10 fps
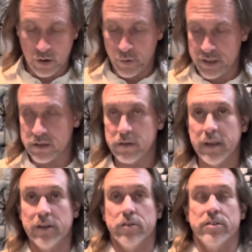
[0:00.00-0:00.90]
always
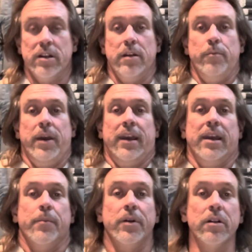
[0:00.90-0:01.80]
interested in picking
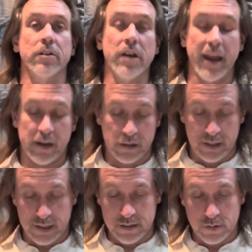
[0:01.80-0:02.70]
up another title of
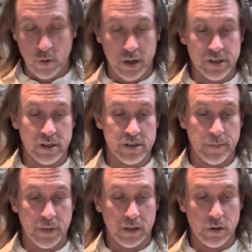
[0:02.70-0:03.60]
his and watching
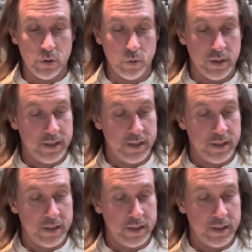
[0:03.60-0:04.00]
something new.